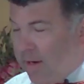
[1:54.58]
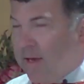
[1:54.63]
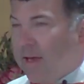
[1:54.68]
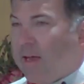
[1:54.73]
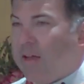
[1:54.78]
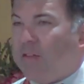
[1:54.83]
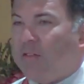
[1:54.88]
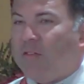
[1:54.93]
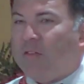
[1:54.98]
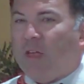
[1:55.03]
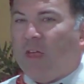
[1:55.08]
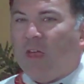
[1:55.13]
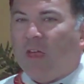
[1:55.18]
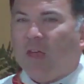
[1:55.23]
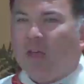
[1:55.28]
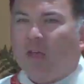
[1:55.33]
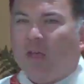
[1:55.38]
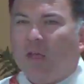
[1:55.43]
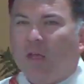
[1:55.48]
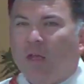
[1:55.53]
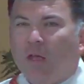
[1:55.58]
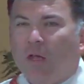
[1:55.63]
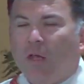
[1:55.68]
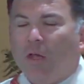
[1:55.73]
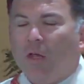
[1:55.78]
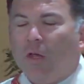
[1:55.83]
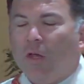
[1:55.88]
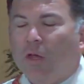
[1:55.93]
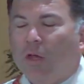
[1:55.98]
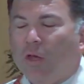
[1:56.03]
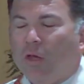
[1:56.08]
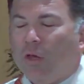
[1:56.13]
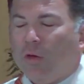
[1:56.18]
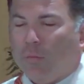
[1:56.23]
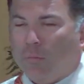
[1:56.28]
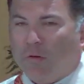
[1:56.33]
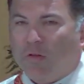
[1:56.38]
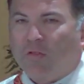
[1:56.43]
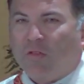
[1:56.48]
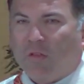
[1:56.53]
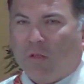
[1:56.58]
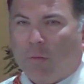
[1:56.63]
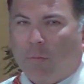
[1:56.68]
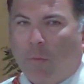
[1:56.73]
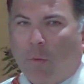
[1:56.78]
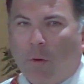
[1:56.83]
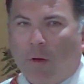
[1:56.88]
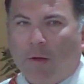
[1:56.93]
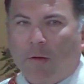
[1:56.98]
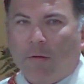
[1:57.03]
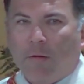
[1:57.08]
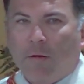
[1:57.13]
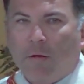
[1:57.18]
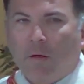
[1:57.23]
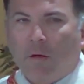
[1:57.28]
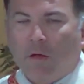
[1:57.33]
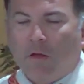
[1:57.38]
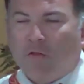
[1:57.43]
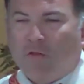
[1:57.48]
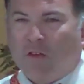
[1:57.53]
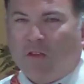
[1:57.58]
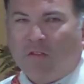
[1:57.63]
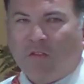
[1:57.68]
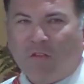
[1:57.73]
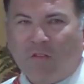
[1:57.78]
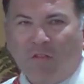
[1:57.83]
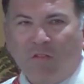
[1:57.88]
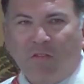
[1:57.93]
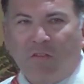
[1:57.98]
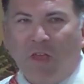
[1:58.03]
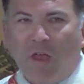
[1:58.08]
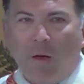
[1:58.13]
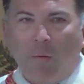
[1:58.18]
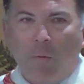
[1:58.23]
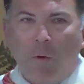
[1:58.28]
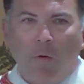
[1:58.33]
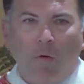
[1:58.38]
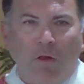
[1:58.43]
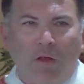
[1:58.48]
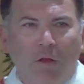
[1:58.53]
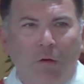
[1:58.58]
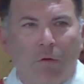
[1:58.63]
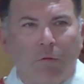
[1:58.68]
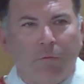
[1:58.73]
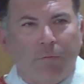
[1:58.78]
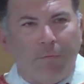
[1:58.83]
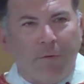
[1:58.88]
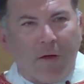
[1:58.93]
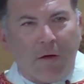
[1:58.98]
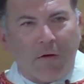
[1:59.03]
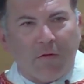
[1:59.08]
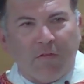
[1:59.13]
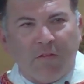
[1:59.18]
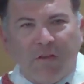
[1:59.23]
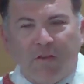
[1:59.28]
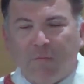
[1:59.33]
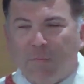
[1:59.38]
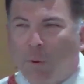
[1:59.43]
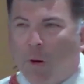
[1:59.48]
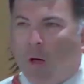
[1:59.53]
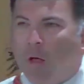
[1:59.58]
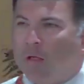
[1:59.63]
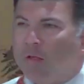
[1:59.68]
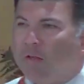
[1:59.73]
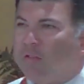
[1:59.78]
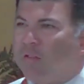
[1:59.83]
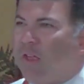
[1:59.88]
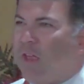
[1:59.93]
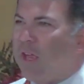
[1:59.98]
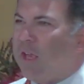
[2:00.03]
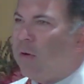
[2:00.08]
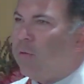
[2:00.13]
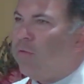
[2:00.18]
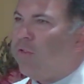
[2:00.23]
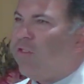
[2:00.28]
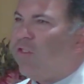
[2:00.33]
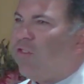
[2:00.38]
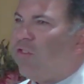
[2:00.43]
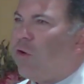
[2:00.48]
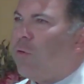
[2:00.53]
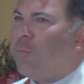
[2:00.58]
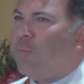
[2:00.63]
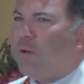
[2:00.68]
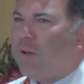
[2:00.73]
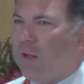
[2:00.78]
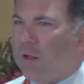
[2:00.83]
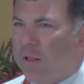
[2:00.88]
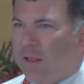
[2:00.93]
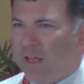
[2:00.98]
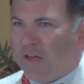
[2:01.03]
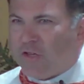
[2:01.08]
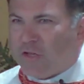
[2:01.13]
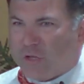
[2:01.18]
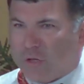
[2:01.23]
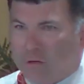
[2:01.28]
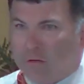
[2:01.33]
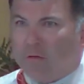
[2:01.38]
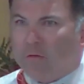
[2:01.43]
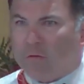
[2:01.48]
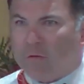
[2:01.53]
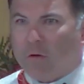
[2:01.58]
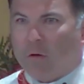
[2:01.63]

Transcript: is saying, you're missing the point. Jesus is saying, woe to you, Pharisees. Paul is saying, you stupid Galatians.